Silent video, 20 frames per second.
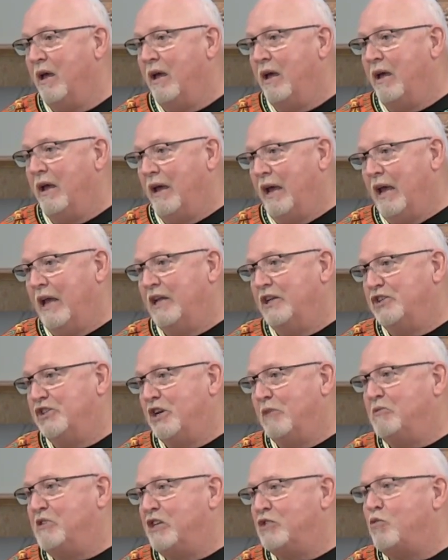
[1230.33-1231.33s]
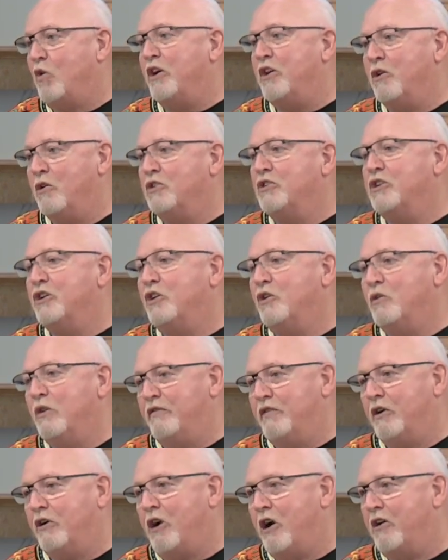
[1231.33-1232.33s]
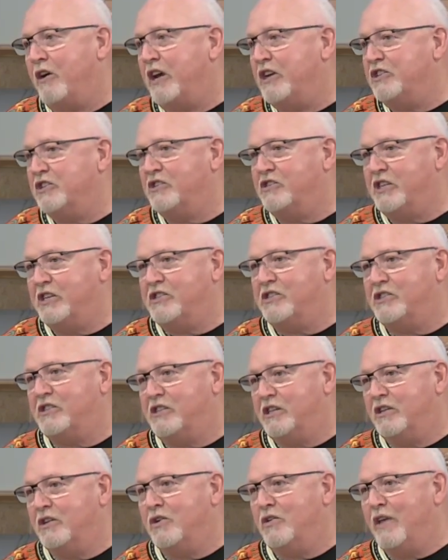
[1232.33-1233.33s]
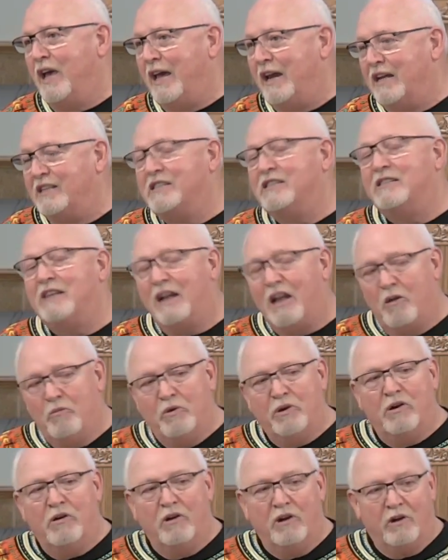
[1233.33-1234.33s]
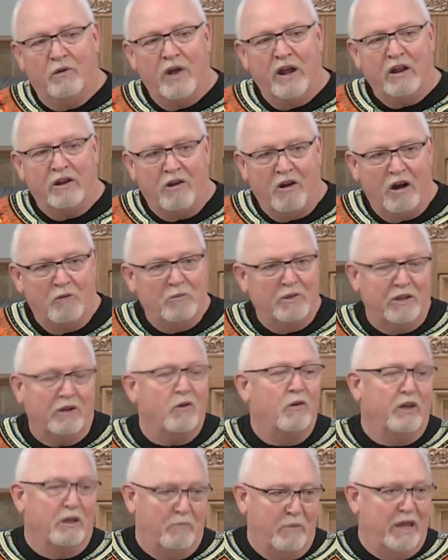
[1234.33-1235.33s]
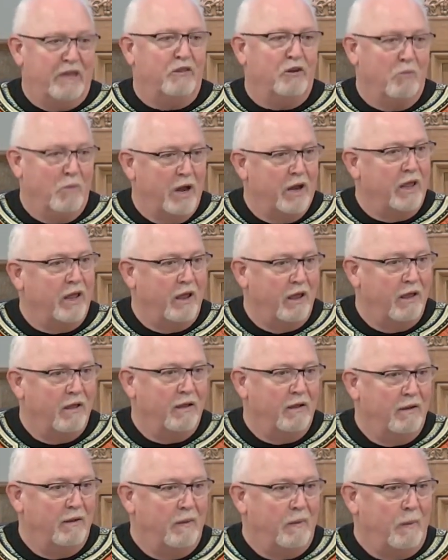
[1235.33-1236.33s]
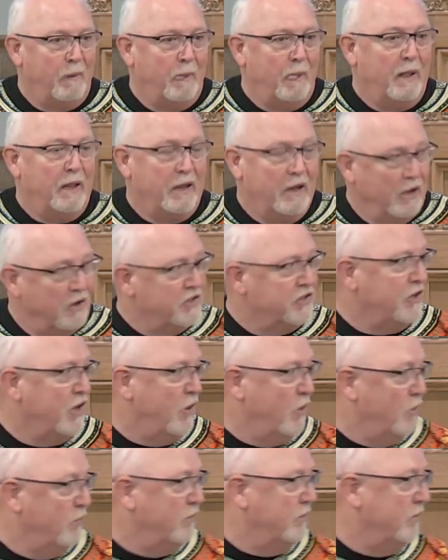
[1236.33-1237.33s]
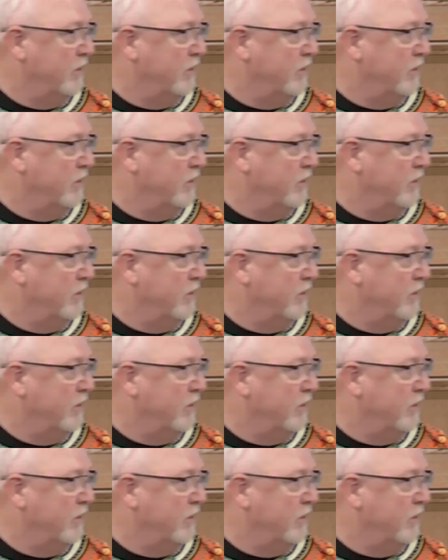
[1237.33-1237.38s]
And Jim says, what are you going to do if your congregation ceases to do that? I says, then I'll put it on a credit card, but they're going to get paid their money. Something